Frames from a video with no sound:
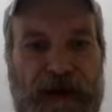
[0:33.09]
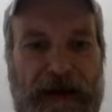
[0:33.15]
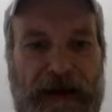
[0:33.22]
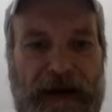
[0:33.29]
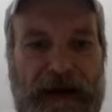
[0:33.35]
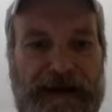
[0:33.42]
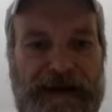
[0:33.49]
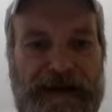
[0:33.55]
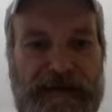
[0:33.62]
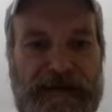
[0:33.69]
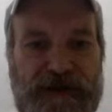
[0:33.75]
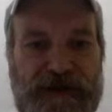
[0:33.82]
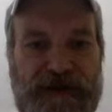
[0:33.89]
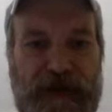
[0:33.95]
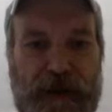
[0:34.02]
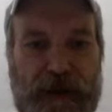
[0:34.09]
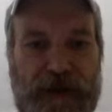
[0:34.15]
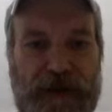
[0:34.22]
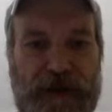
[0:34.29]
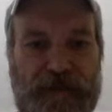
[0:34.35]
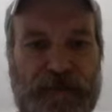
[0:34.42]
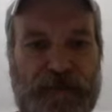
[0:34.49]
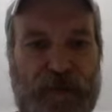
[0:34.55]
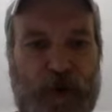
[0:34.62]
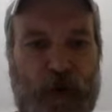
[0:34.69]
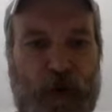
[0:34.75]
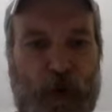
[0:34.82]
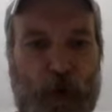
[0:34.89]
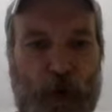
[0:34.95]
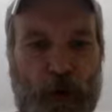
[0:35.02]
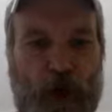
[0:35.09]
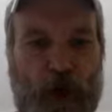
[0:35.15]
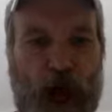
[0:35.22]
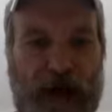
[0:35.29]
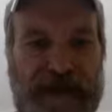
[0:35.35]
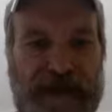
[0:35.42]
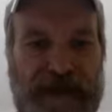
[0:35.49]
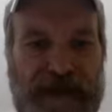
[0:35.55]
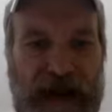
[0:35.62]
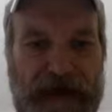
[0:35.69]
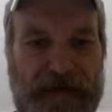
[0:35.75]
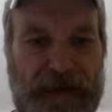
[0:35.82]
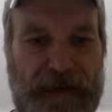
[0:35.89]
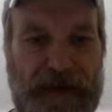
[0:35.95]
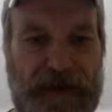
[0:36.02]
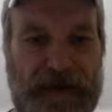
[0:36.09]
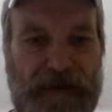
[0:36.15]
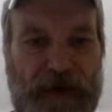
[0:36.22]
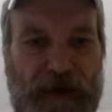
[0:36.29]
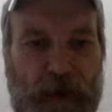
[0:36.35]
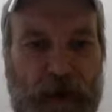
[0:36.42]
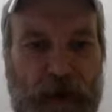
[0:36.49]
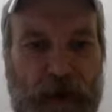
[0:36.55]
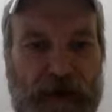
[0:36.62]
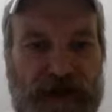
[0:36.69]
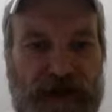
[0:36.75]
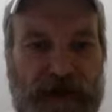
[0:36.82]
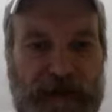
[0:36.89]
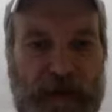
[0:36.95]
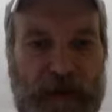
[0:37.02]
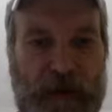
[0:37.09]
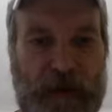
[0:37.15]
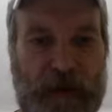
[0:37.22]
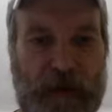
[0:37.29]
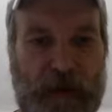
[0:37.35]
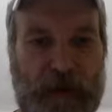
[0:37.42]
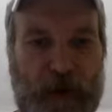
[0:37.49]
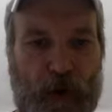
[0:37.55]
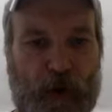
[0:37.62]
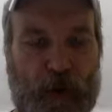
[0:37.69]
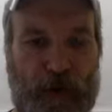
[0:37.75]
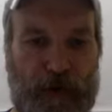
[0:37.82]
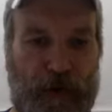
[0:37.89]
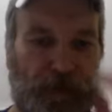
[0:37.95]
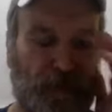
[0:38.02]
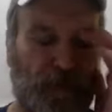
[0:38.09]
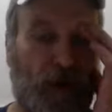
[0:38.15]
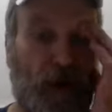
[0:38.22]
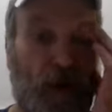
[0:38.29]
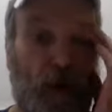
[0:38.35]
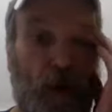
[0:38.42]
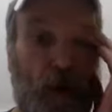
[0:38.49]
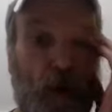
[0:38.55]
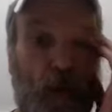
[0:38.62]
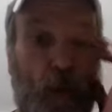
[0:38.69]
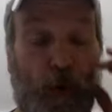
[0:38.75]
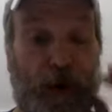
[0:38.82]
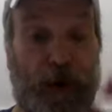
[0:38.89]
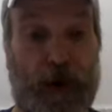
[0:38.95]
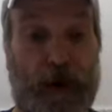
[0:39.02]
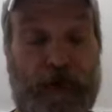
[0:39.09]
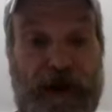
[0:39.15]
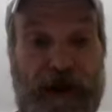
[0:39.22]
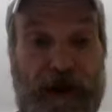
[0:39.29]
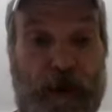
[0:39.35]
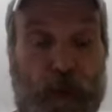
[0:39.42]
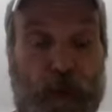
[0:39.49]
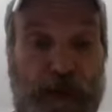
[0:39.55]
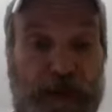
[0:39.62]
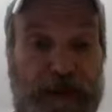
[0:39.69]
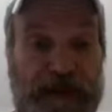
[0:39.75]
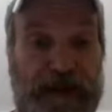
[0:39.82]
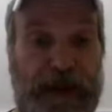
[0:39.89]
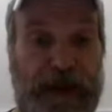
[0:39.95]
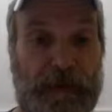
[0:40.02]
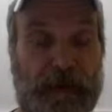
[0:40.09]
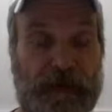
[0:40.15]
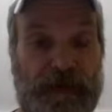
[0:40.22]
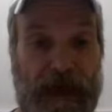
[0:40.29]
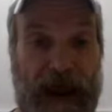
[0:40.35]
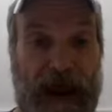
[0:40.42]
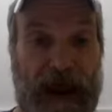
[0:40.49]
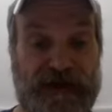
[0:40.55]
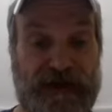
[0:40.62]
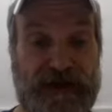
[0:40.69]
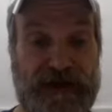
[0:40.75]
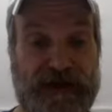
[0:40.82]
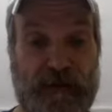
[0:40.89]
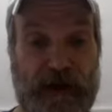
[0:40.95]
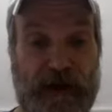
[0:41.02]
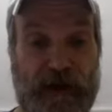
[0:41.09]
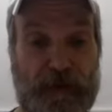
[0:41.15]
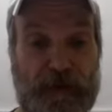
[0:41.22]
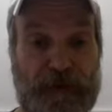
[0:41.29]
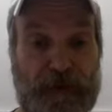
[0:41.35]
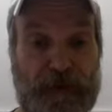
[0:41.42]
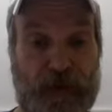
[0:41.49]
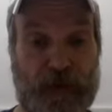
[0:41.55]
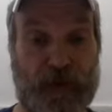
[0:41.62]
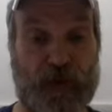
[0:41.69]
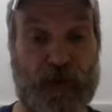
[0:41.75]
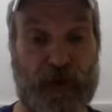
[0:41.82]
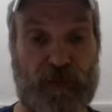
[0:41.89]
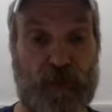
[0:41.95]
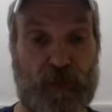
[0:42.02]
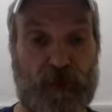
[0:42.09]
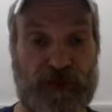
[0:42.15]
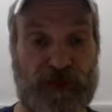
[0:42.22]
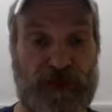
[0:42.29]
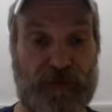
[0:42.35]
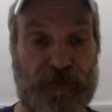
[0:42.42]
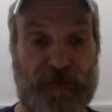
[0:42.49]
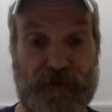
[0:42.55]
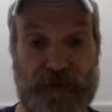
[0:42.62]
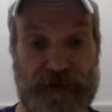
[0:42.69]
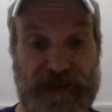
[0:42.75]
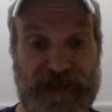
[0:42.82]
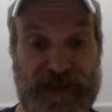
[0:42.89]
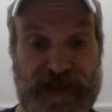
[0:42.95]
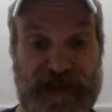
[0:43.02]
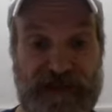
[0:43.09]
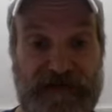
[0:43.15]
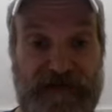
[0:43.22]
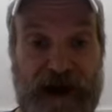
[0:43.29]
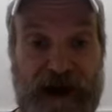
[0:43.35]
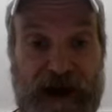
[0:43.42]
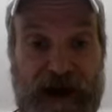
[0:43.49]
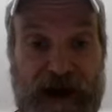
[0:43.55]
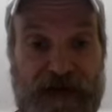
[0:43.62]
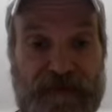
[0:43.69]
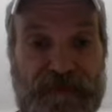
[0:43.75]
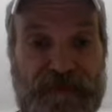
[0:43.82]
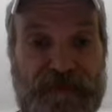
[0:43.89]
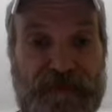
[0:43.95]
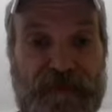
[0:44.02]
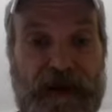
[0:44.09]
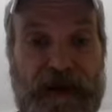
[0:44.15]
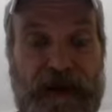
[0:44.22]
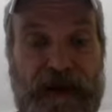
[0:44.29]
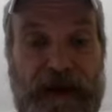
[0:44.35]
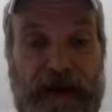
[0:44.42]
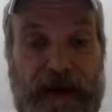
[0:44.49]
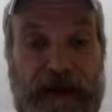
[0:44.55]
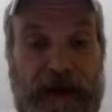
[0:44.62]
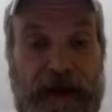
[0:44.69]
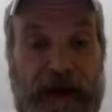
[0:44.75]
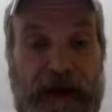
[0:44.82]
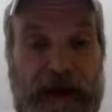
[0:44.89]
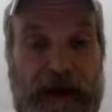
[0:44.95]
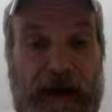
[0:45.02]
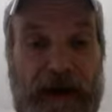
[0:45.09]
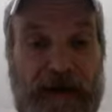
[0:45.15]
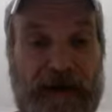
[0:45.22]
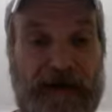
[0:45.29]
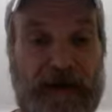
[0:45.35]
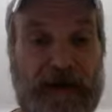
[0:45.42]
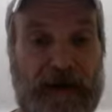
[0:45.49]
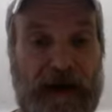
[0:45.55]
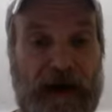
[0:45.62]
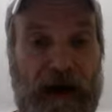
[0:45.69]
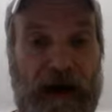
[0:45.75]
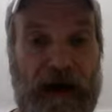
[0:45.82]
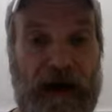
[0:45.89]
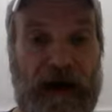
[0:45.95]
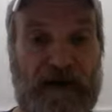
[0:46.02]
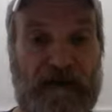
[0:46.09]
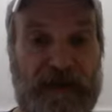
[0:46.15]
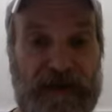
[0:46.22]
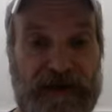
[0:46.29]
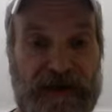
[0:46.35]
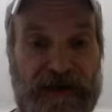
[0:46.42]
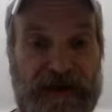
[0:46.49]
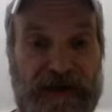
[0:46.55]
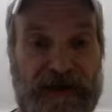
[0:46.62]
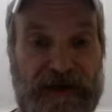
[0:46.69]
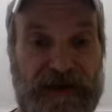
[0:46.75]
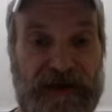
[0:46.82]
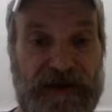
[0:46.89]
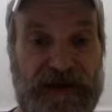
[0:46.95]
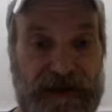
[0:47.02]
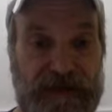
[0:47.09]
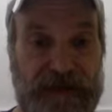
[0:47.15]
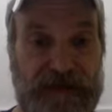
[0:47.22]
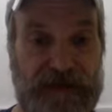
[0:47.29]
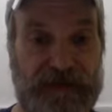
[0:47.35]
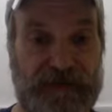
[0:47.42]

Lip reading: at deep discounting would contact me, and we would set them up on a program where they would be able to access my computer 24/7, 365, and have me as a dedicated